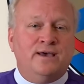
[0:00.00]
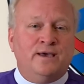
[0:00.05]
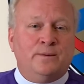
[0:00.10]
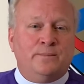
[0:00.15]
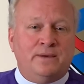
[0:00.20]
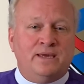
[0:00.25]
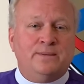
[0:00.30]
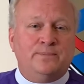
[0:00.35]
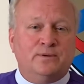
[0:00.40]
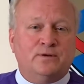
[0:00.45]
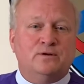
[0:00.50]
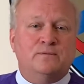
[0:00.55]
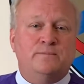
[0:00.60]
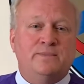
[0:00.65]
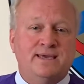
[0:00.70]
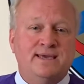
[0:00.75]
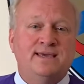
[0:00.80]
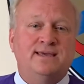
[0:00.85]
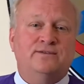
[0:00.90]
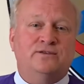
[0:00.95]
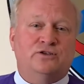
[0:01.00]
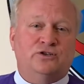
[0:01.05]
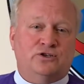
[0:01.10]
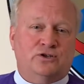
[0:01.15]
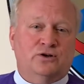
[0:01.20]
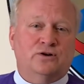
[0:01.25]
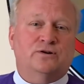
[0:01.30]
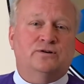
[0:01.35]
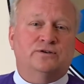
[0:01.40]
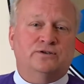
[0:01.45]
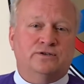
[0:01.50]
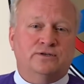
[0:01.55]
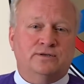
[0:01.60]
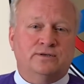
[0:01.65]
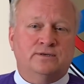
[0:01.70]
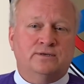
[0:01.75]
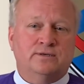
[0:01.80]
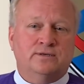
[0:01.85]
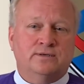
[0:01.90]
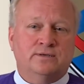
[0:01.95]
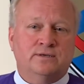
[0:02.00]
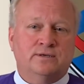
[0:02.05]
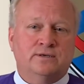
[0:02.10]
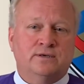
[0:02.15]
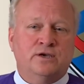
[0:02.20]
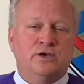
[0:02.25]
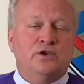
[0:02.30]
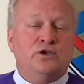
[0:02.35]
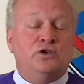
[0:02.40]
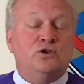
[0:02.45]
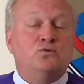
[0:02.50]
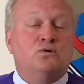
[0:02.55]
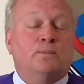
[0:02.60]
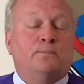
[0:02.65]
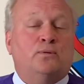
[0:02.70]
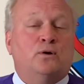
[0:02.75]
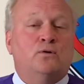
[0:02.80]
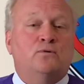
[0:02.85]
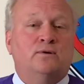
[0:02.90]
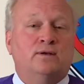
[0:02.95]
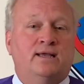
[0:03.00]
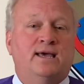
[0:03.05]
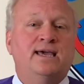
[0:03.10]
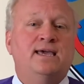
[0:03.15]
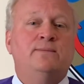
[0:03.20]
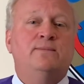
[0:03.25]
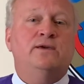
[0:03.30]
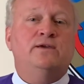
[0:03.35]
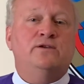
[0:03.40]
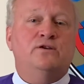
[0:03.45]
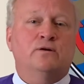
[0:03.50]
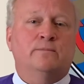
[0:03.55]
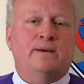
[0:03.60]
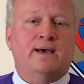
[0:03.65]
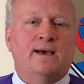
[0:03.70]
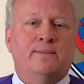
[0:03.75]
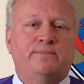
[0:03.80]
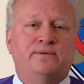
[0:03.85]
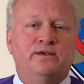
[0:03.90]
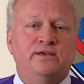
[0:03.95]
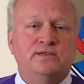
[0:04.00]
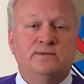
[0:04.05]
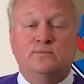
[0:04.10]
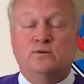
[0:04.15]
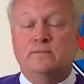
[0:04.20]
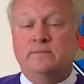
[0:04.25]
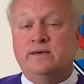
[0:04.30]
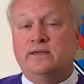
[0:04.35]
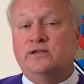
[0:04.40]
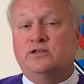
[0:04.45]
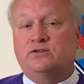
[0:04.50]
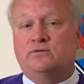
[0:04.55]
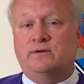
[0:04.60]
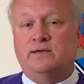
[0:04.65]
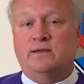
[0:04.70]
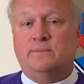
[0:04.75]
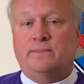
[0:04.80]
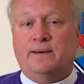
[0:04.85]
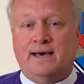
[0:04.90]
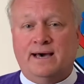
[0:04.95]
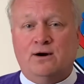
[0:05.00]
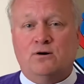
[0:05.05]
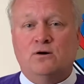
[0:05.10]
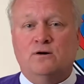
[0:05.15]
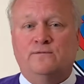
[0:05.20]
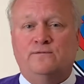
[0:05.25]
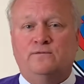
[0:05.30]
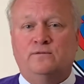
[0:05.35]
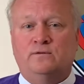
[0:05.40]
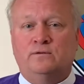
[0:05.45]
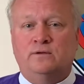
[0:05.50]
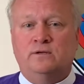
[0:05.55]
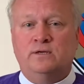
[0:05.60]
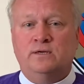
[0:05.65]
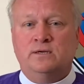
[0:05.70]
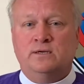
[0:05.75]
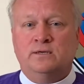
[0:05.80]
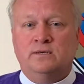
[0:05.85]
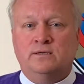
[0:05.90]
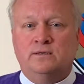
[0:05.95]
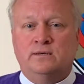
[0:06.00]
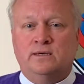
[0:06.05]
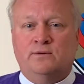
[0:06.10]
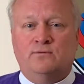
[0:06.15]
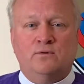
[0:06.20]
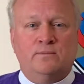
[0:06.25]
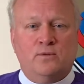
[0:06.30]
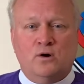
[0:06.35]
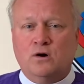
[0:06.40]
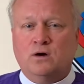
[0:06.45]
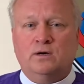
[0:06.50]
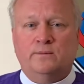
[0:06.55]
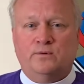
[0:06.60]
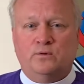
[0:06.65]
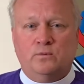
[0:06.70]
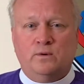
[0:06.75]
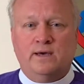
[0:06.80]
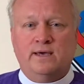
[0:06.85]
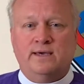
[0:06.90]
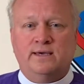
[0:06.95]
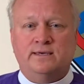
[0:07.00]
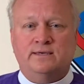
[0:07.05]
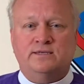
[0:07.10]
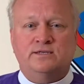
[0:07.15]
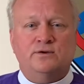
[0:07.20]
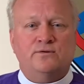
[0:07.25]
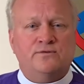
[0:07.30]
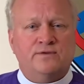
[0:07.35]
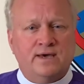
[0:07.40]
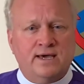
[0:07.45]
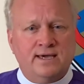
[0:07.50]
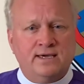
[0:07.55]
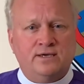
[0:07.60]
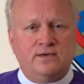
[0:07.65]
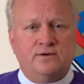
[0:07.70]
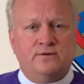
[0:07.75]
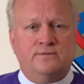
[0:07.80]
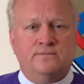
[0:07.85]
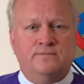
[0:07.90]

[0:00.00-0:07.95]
People are being the church. You are proclaiming your baptismal ministry in powerful and remarkable ways, so thank you.